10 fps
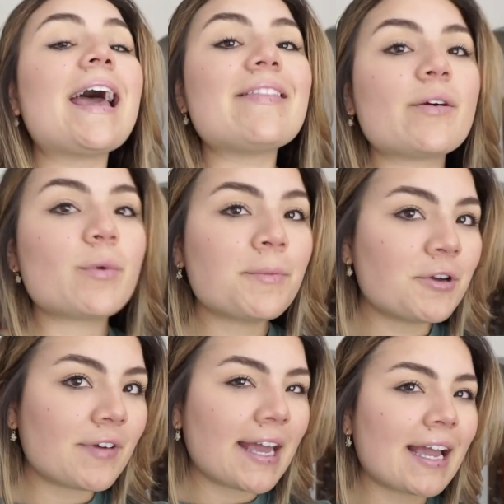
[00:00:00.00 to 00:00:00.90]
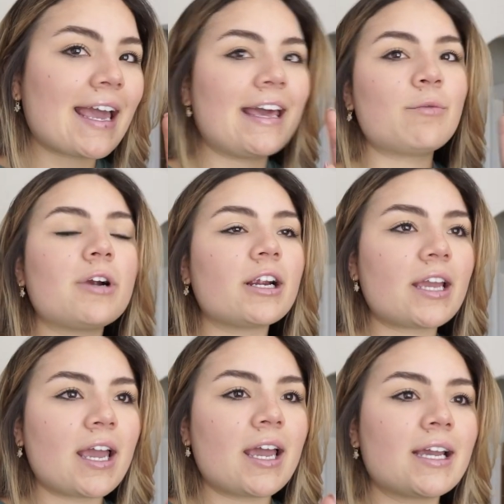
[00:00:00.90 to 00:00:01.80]
And then we're moving and
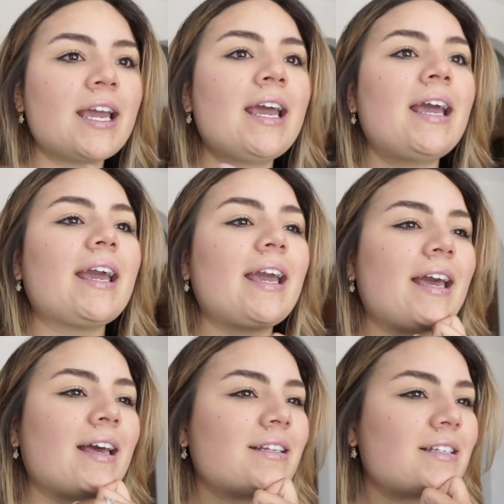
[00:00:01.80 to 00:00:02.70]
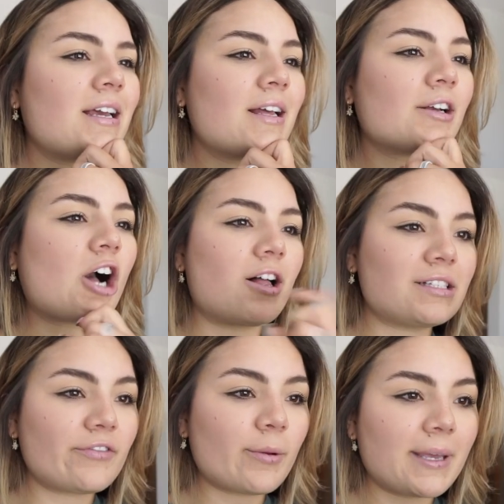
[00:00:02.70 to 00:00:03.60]
working, and
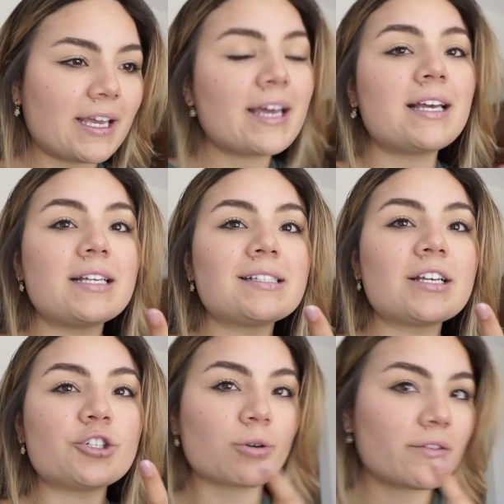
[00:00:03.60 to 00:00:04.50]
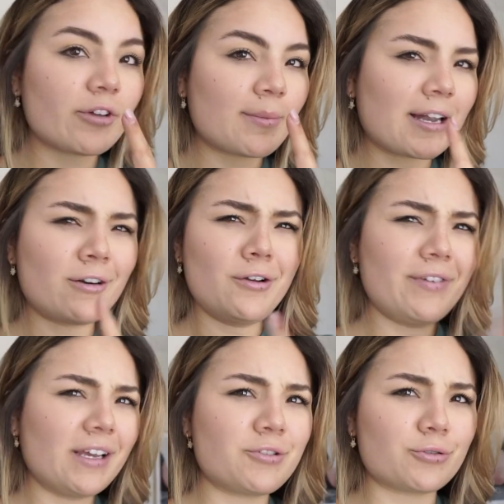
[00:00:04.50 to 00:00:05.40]
Colin's filming his short film. I don't know if
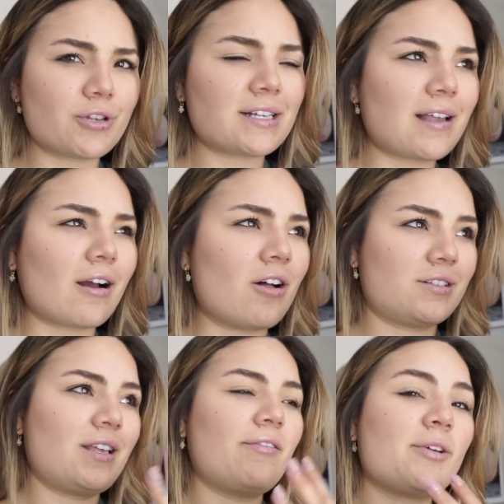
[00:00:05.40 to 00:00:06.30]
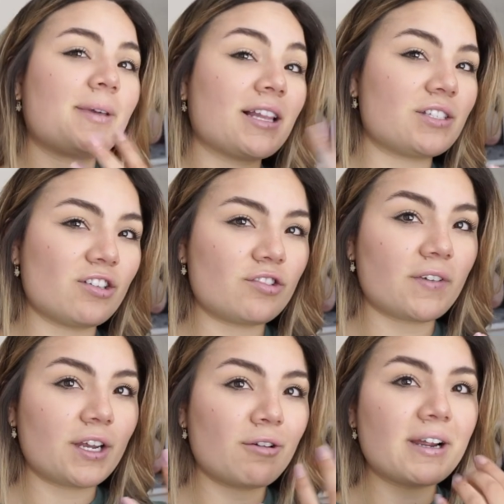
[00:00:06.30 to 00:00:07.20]
I told you guys that Colin's like filming this huge
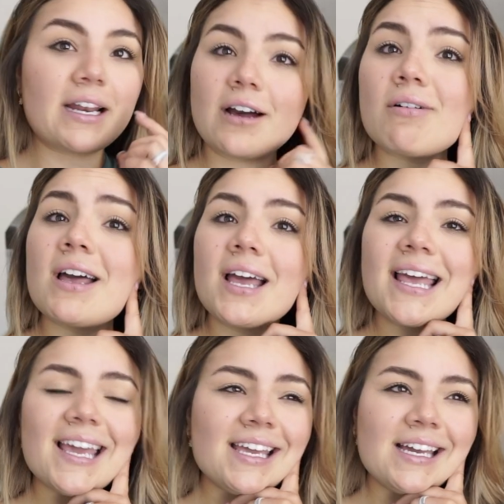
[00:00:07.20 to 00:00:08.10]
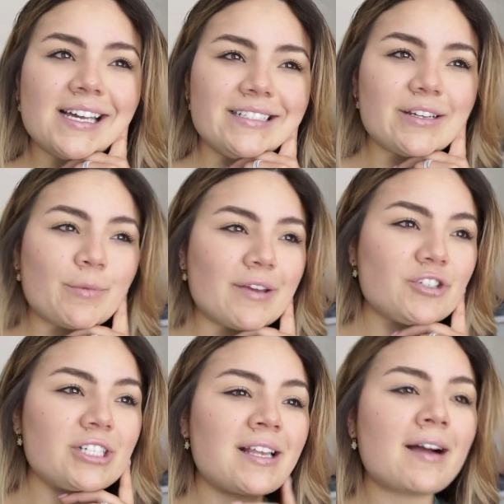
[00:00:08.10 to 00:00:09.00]
video right now, and we've
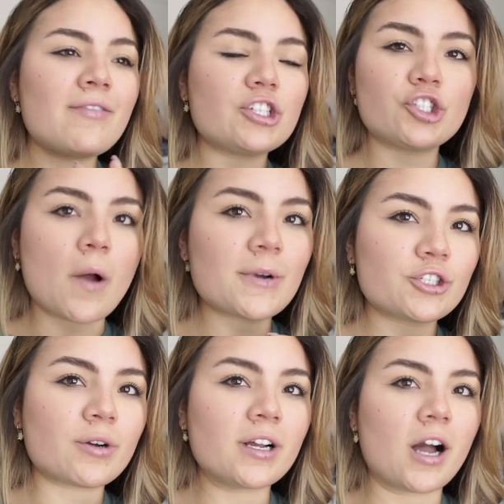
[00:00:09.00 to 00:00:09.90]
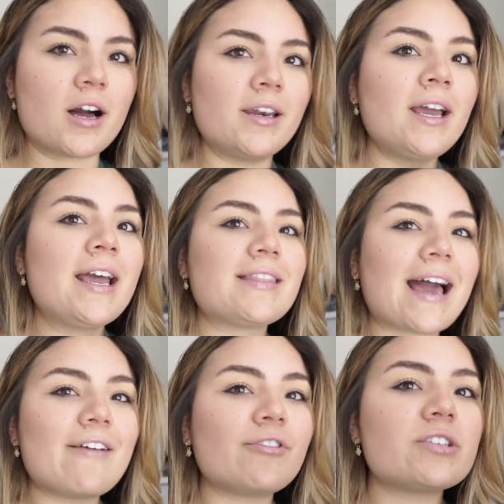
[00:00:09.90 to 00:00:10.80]
just have so much going on
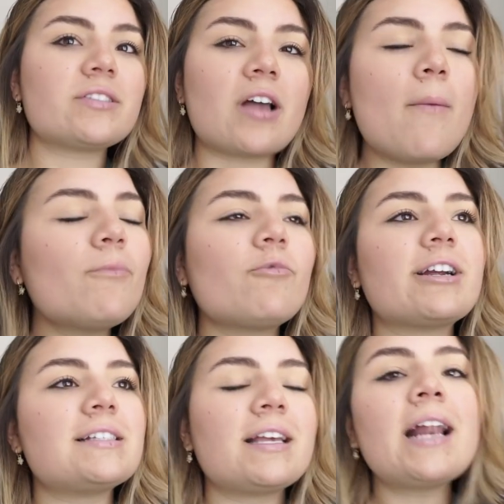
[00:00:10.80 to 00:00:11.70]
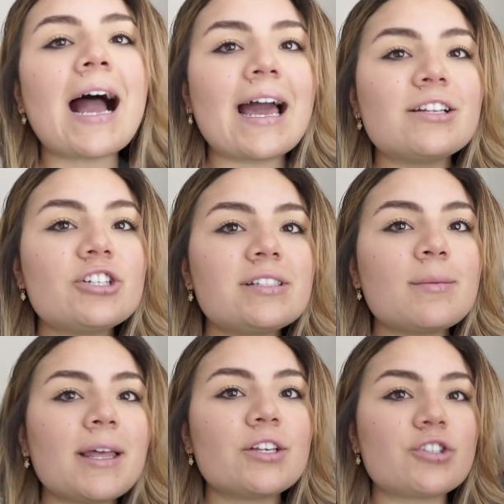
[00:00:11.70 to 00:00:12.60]
that for some reason I just
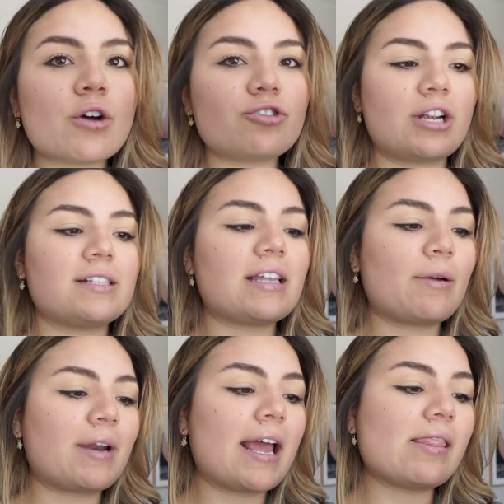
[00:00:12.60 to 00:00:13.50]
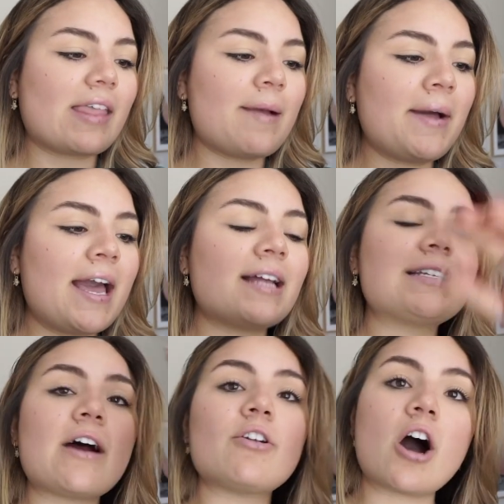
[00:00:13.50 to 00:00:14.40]
am like so stressed. Like, when I lay my head
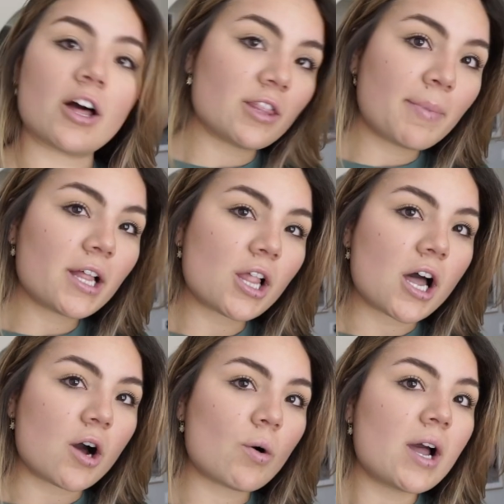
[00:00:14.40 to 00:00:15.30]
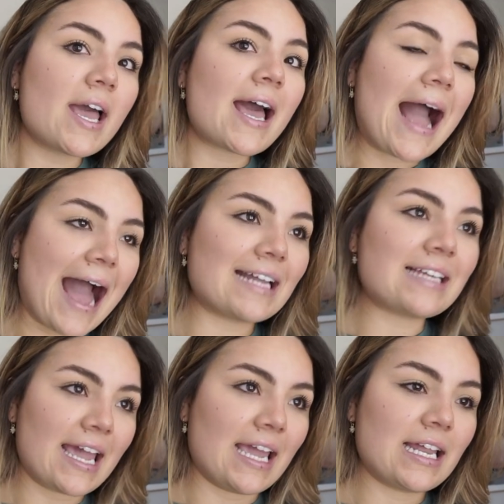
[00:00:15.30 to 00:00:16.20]
down on the pillow at
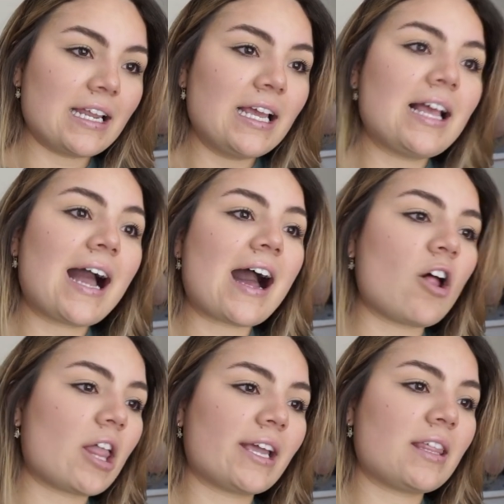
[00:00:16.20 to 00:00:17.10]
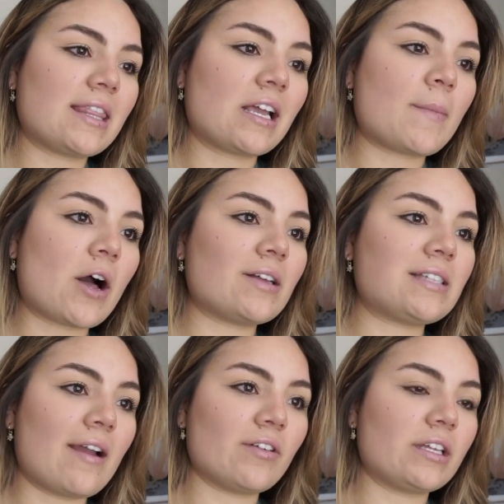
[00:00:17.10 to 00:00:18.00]
night, all I can think about is
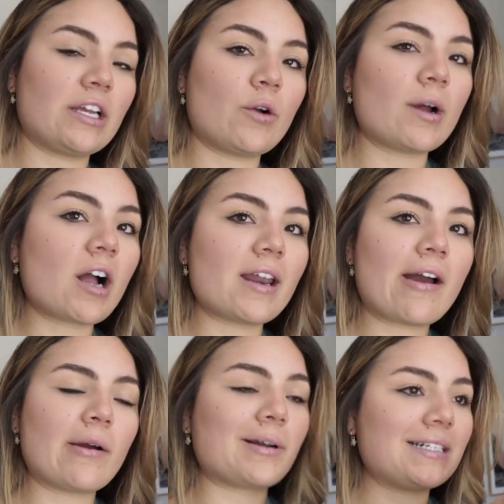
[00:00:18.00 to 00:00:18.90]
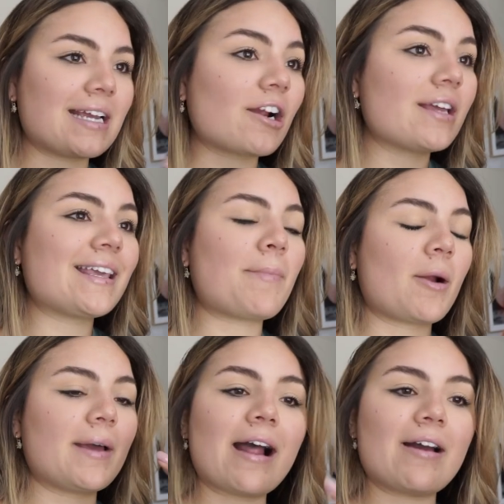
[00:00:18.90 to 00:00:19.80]
everything going on, how I want to decorate the
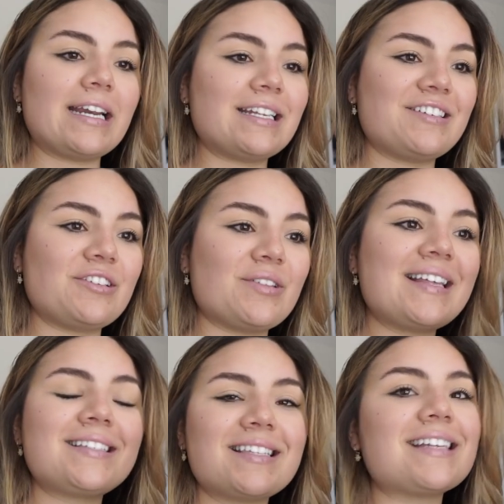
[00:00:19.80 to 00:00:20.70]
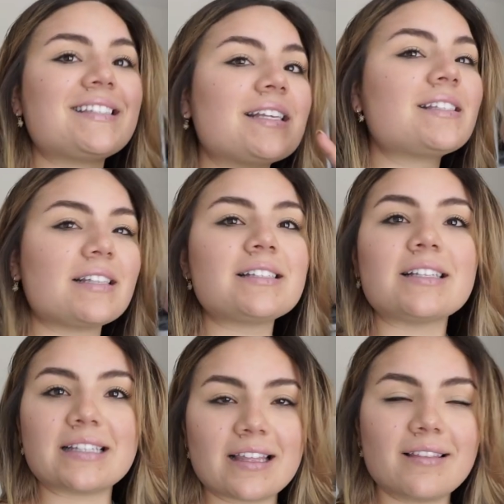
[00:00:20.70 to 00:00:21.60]
apartment, how I need to do this is